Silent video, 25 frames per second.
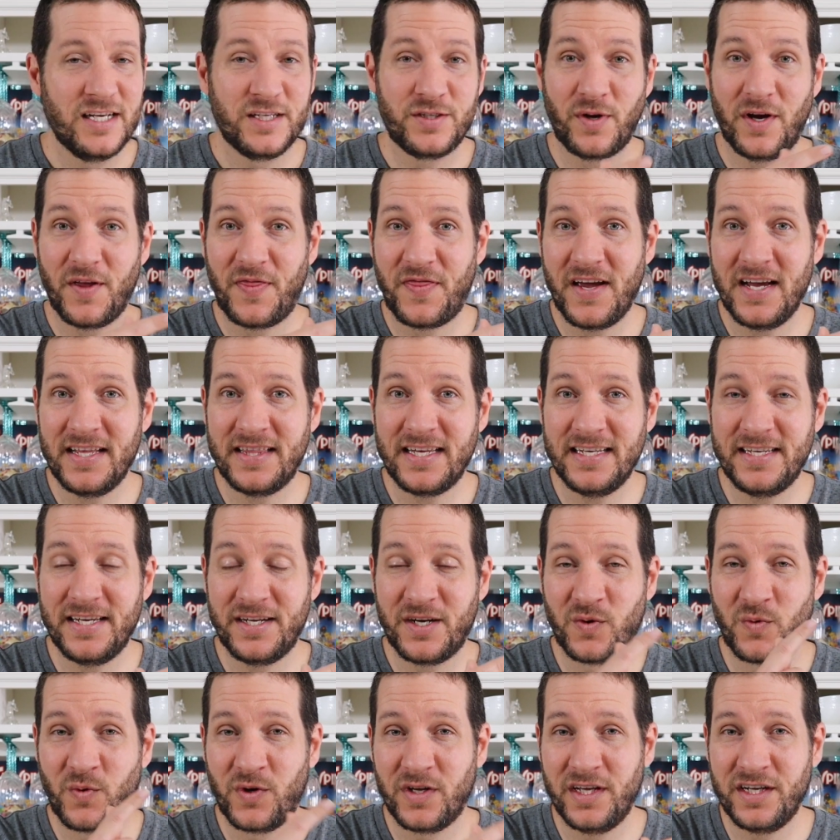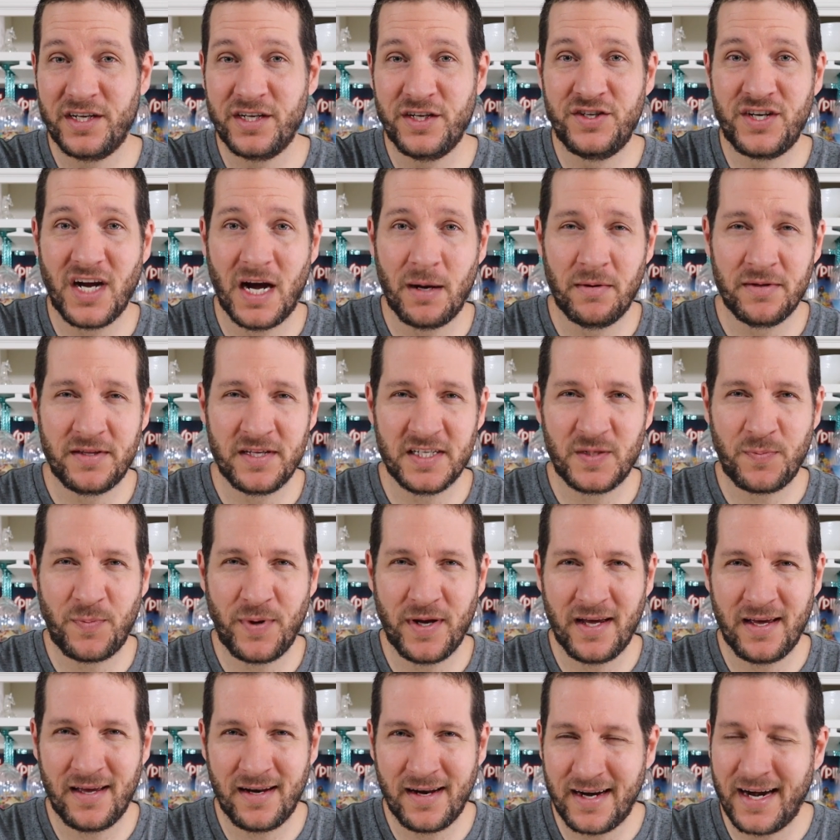So I think they did a really good job with this
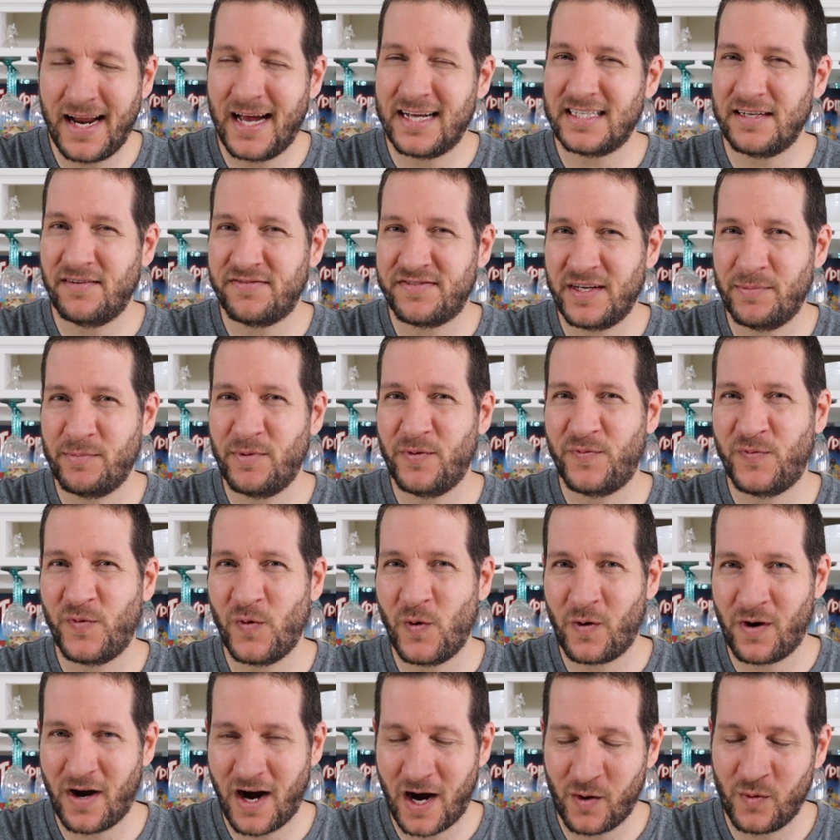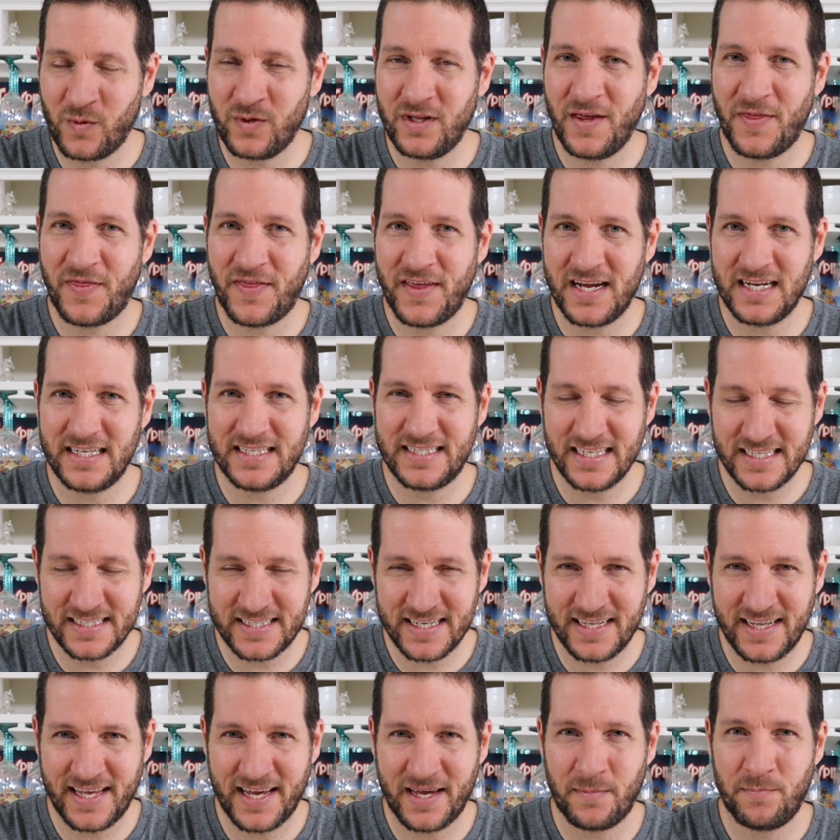pin, and as I've said before, I really think
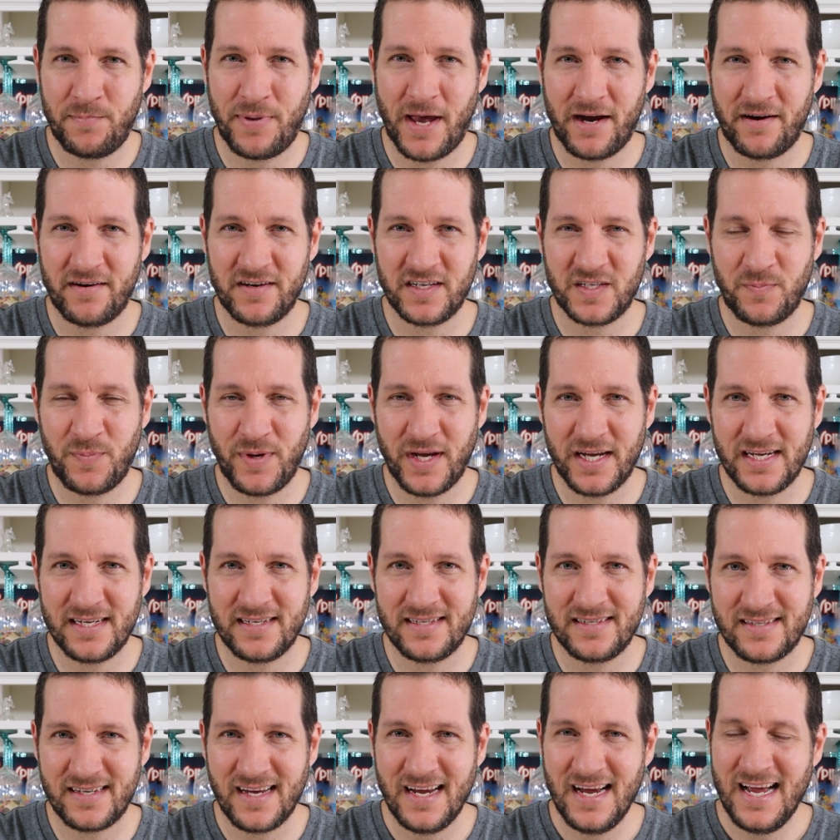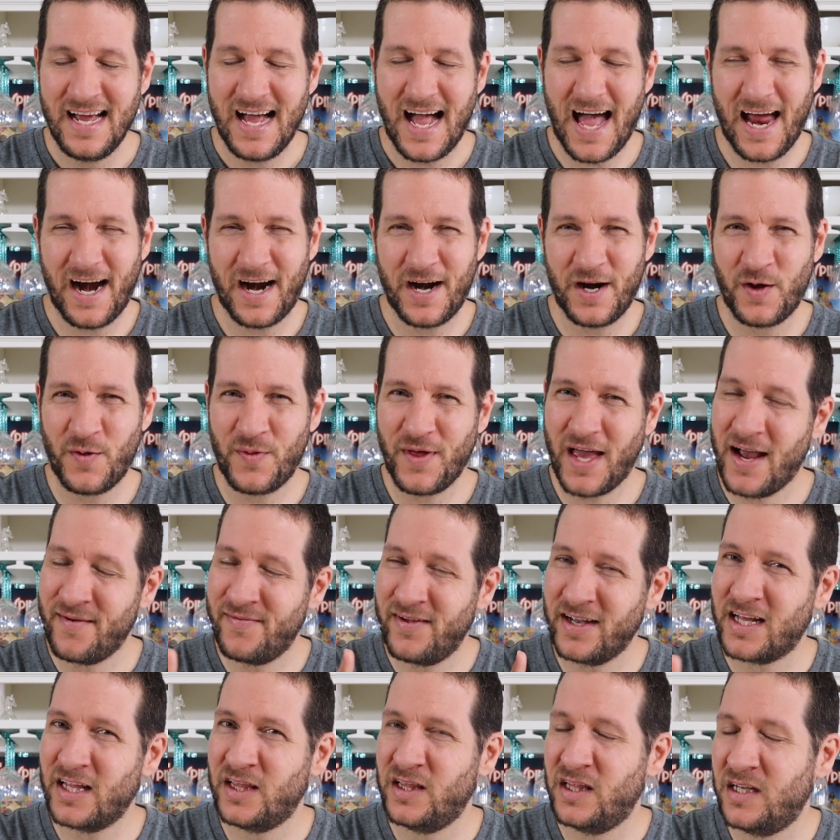Disneyland Paris pins, I don't know, they have
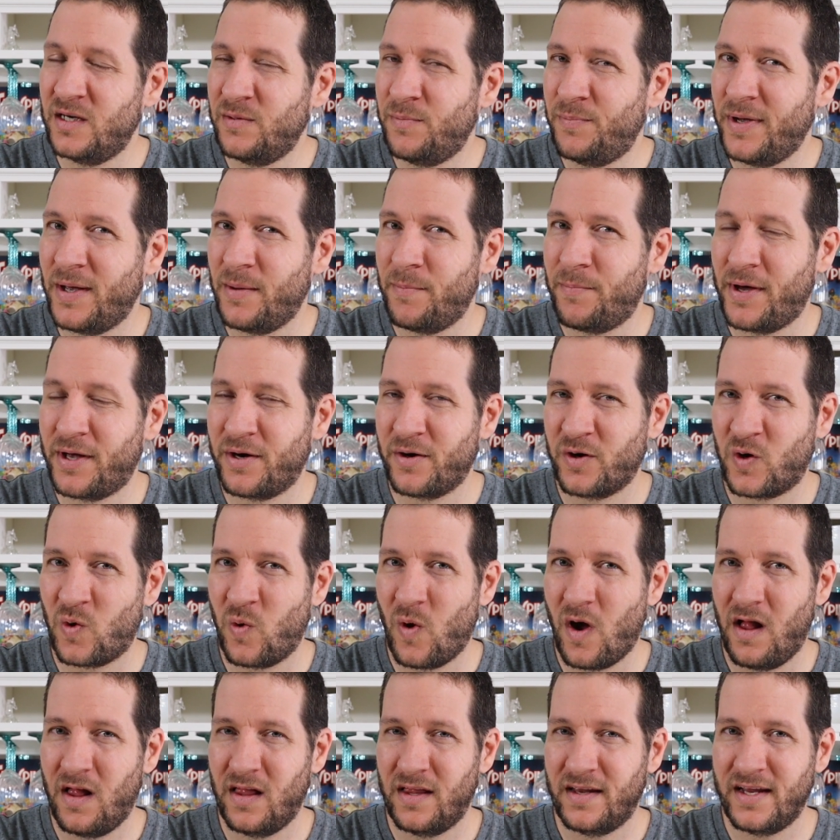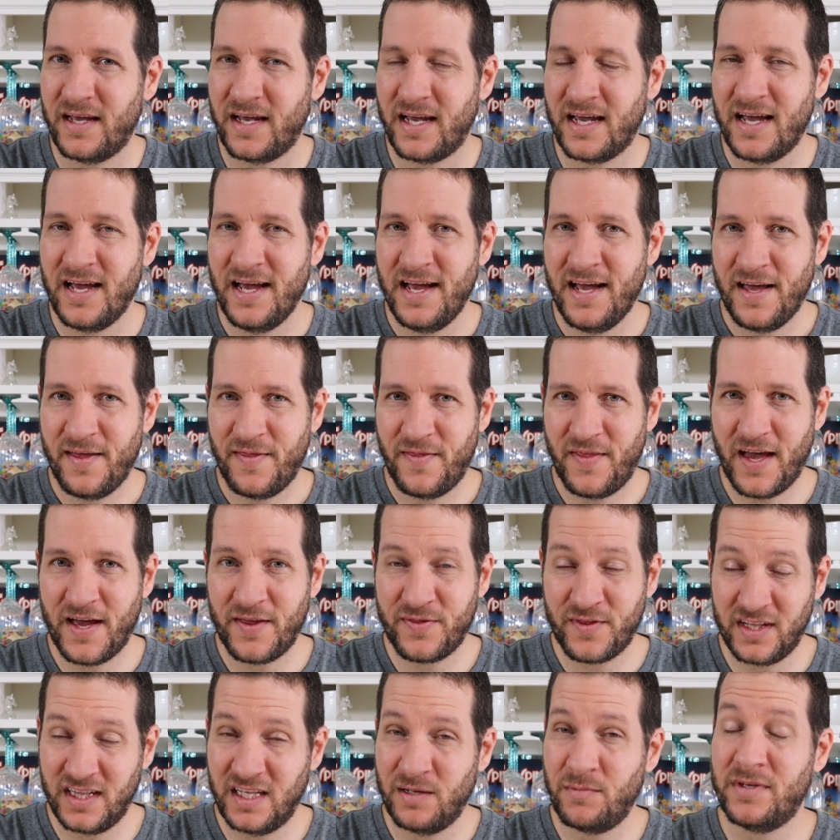like a little bit better quality
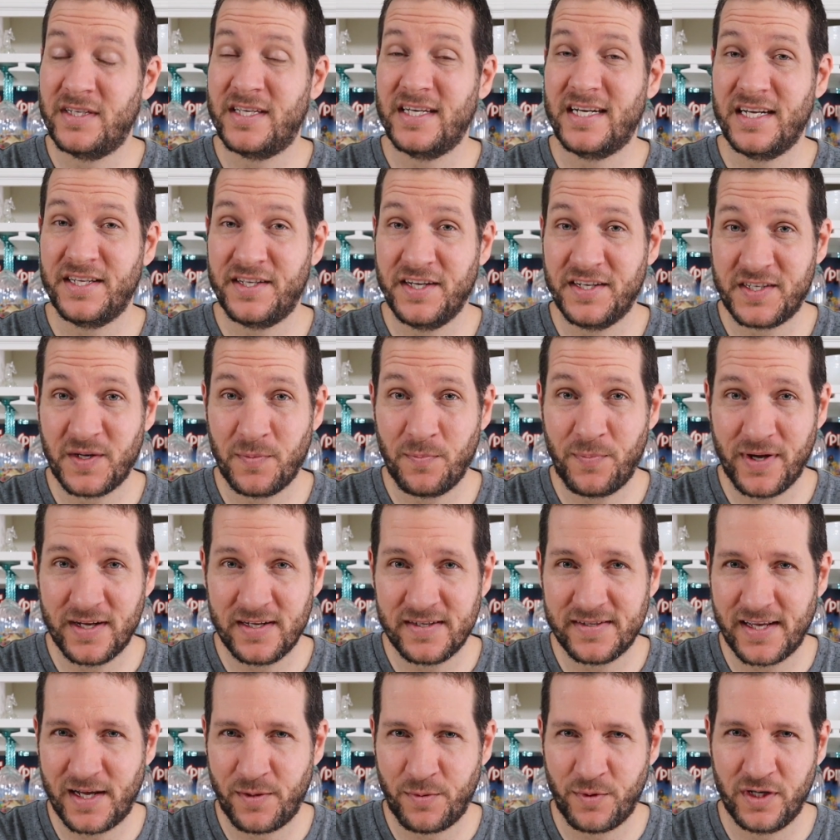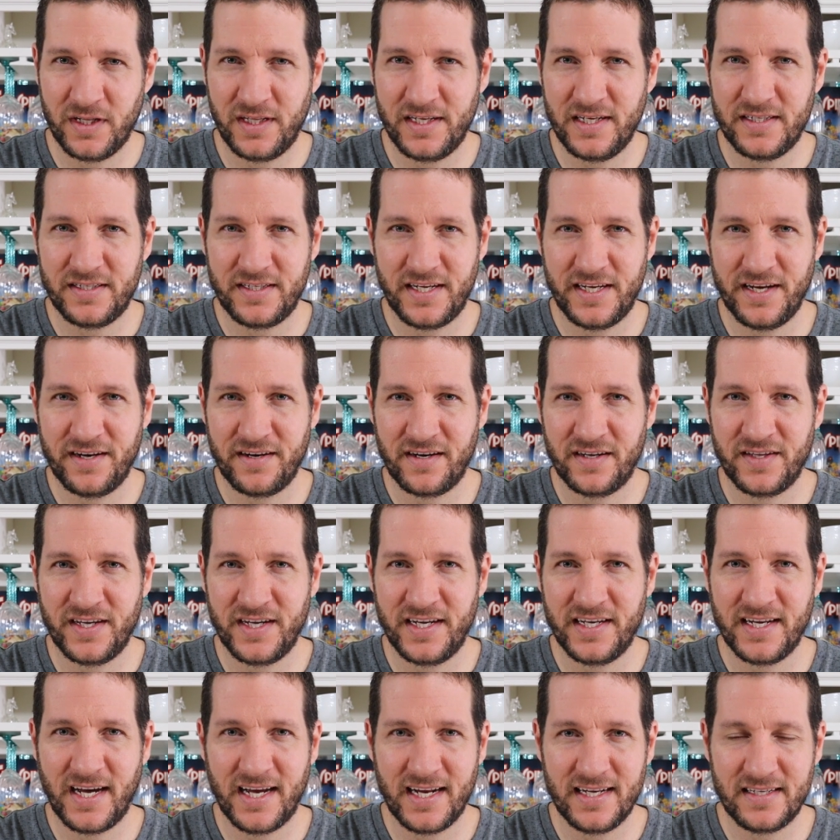than the limited edition pins that were released here in the
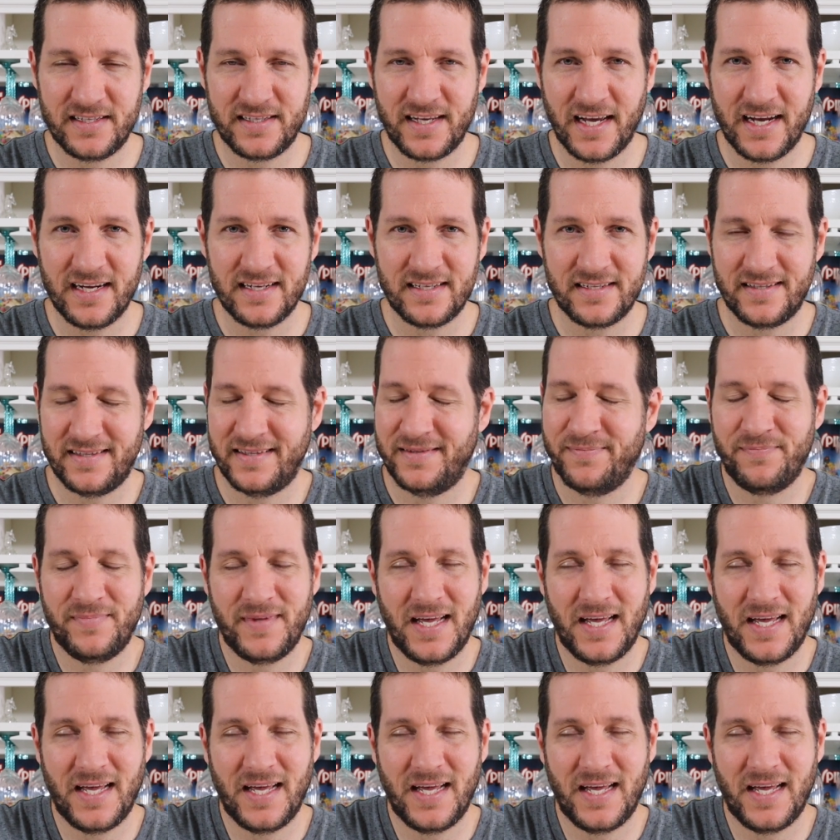United States.